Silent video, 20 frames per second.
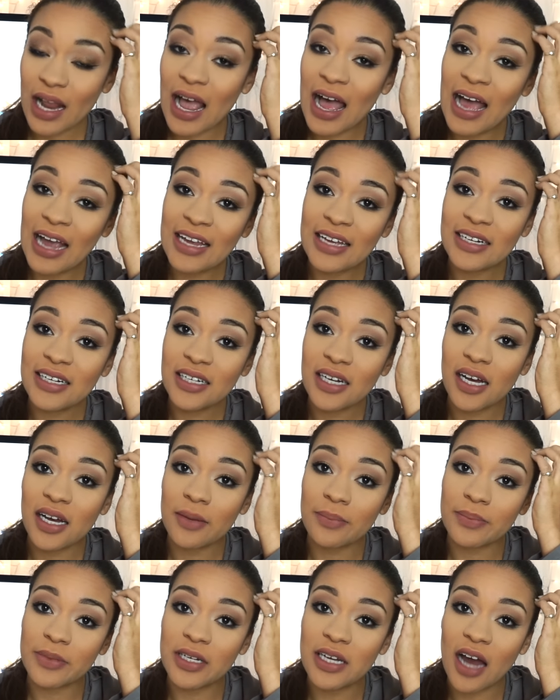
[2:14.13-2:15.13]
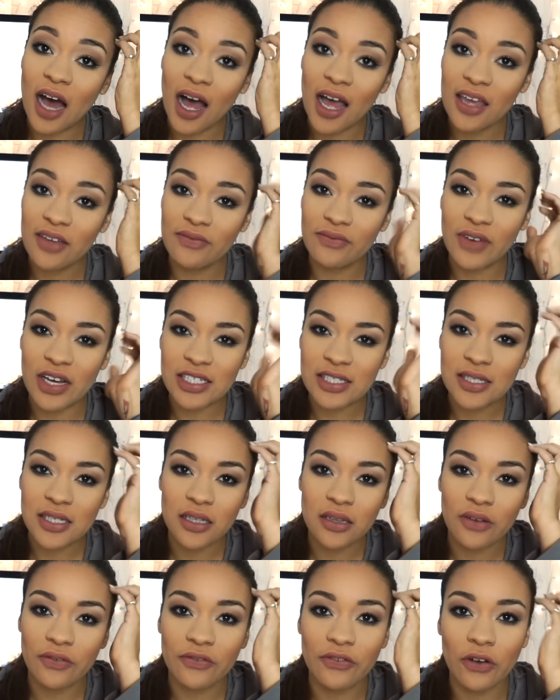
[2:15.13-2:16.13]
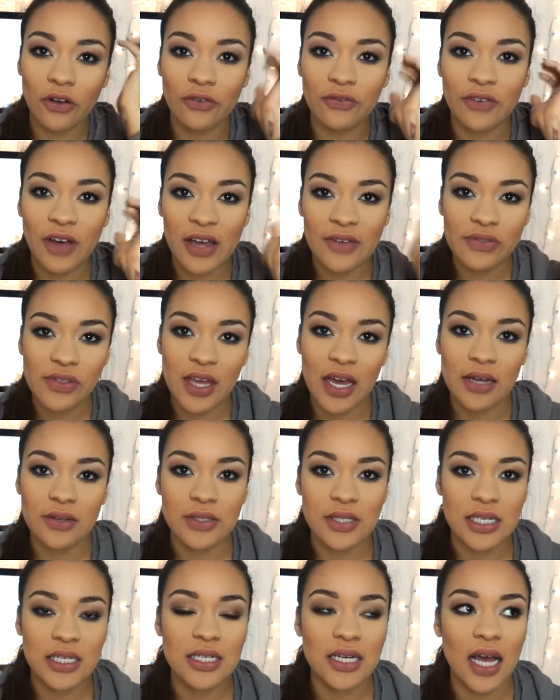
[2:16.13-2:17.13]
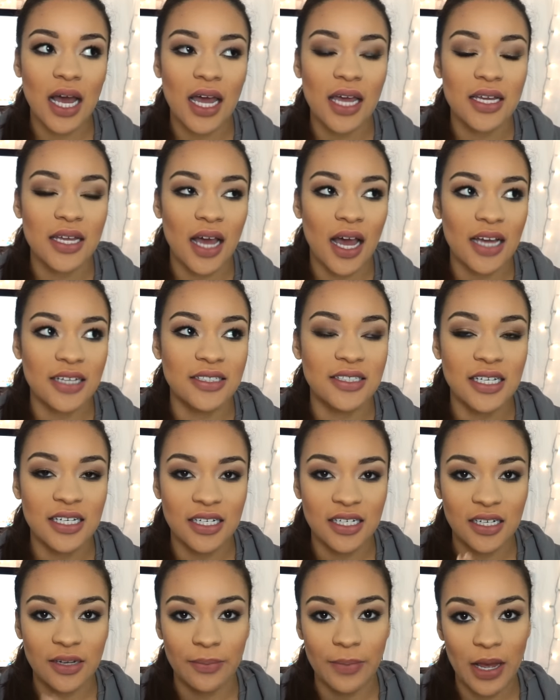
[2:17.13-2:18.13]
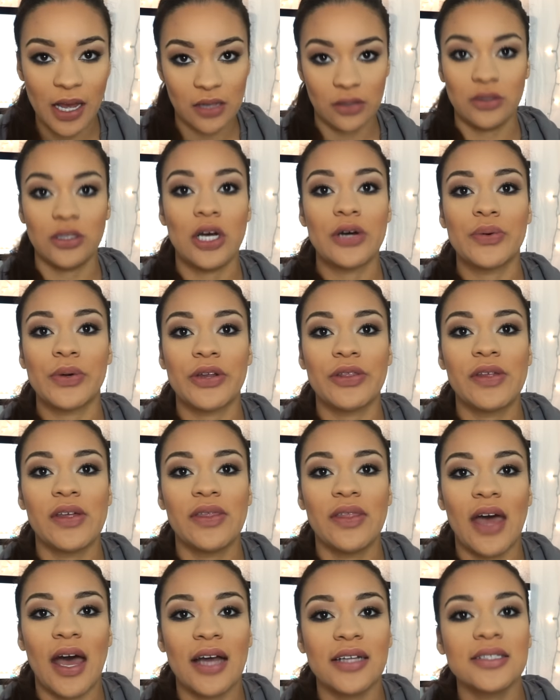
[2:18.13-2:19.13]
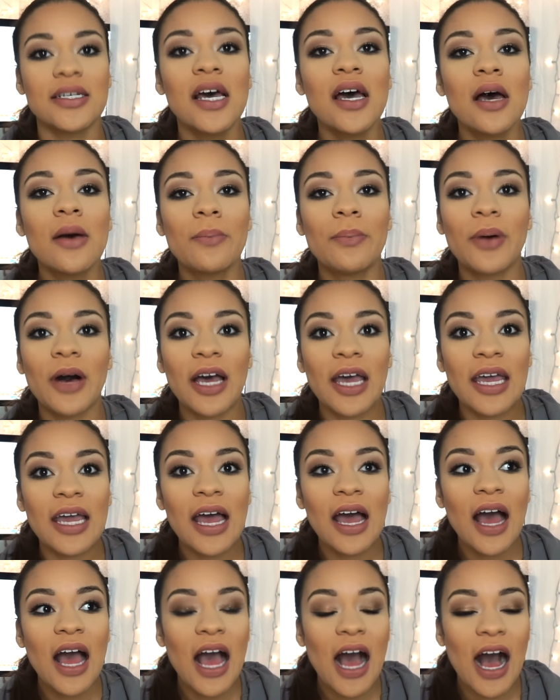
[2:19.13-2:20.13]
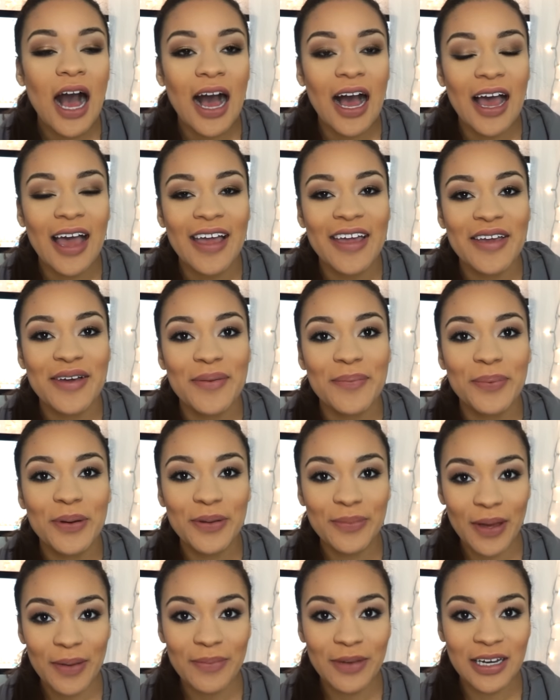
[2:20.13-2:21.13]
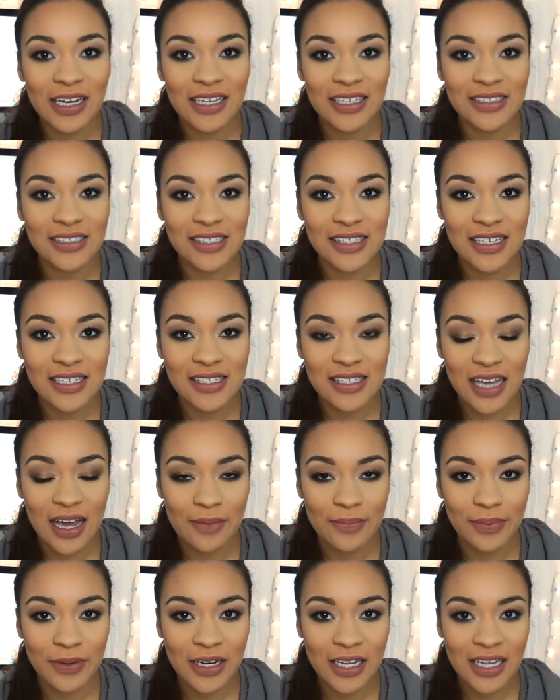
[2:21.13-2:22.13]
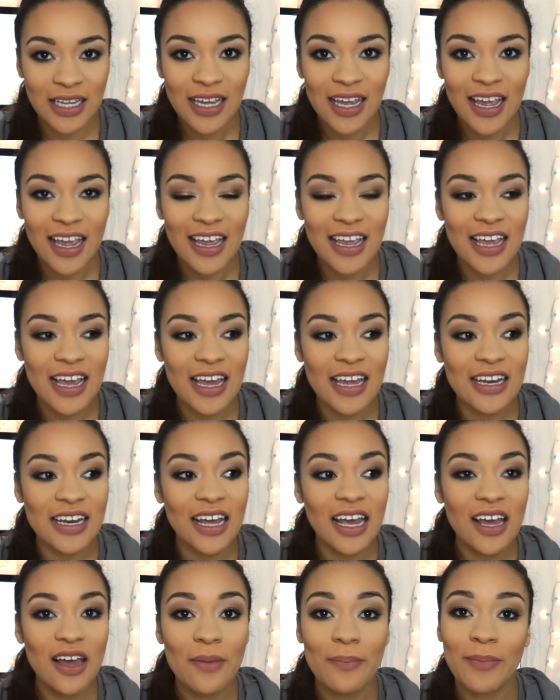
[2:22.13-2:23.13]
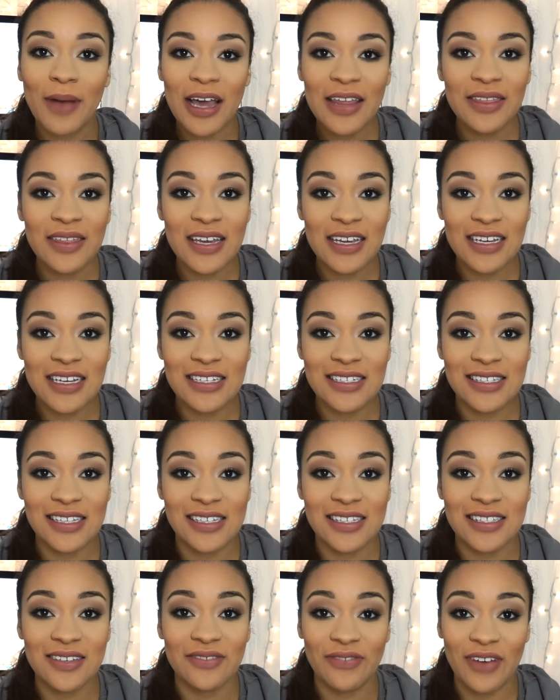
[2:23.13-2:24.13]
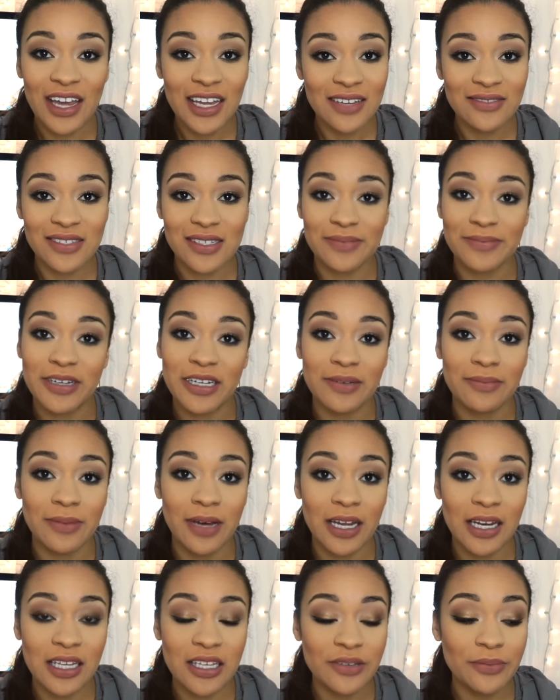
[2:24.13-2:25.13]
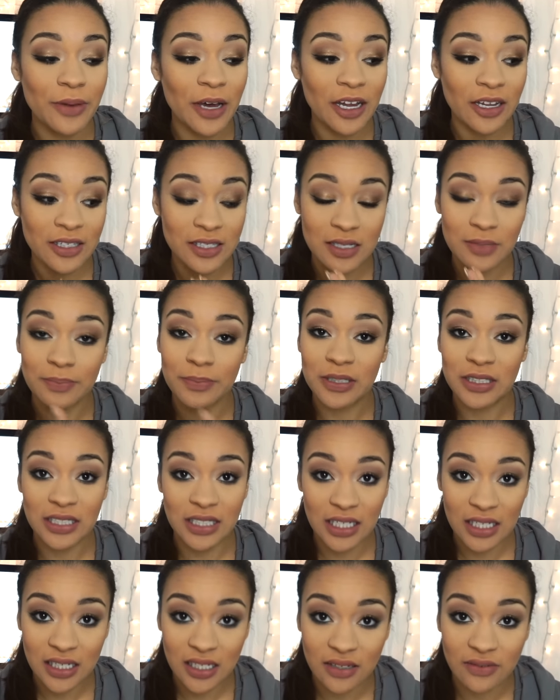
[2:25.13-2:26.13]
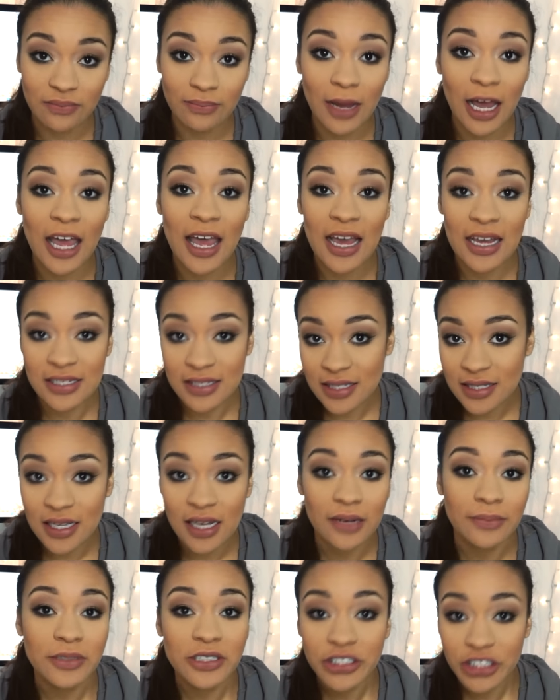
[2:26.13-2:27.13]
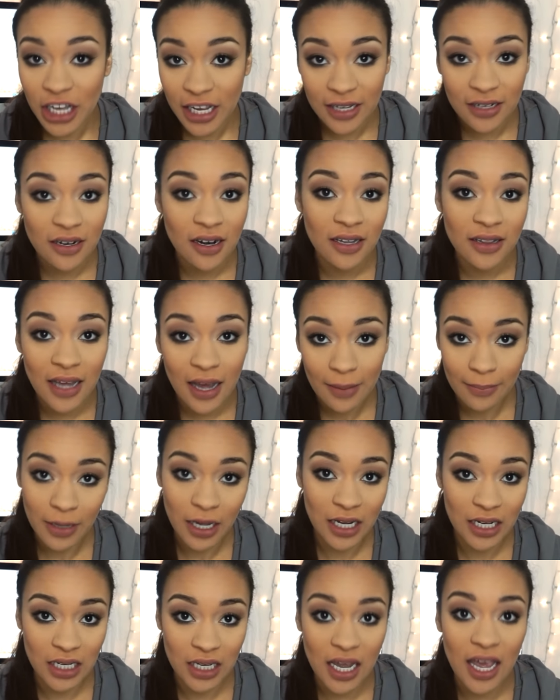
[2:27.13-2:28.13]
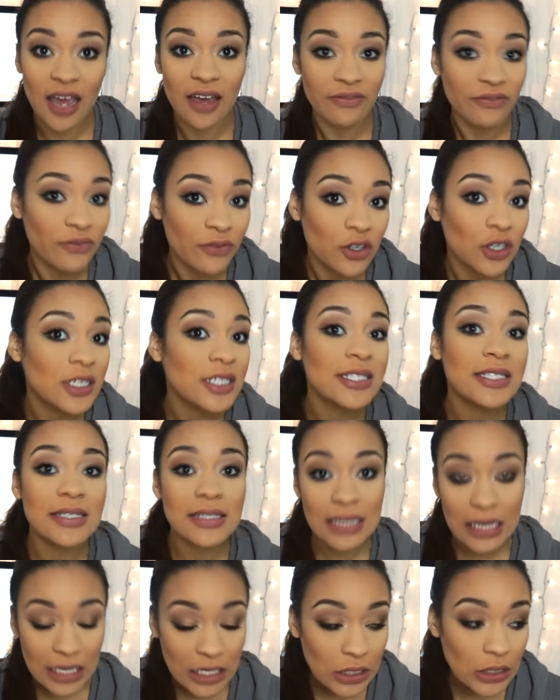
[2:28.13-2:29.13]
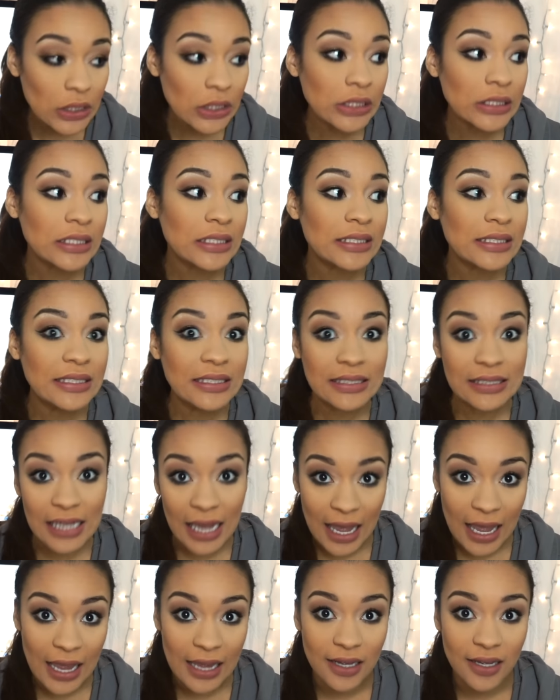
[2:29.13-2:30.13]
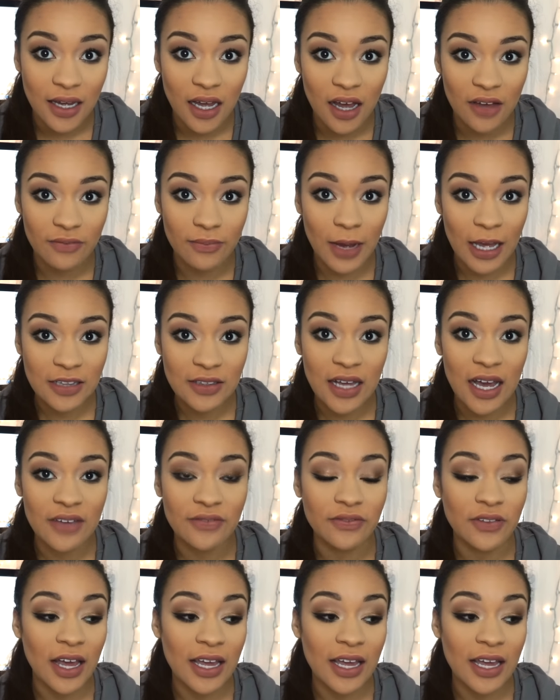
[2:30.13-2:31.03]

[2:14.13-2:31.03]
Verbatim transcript: I ended up not investing the full 5000 I, I did an amount lower than that, but I put my money into this company and my thing is is if I give somebody money, you best believe my ass is going to be checking on that money every single day of my life.